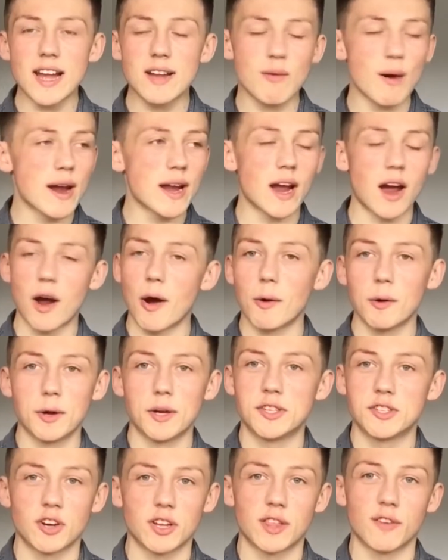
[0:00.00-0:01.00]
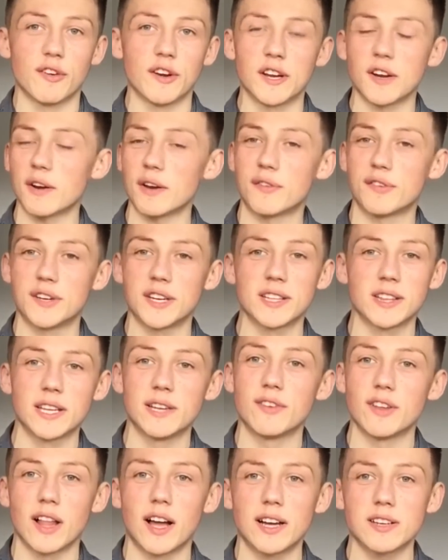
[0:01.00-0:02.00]
Anyway, I hope you enjoyed the video. If you did,
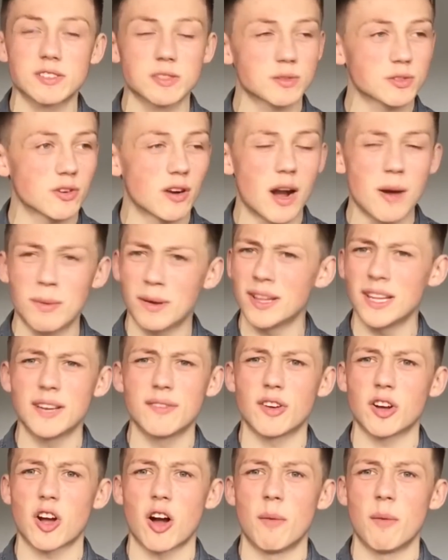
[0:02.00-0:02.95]
leave a like, subscribe, and leave a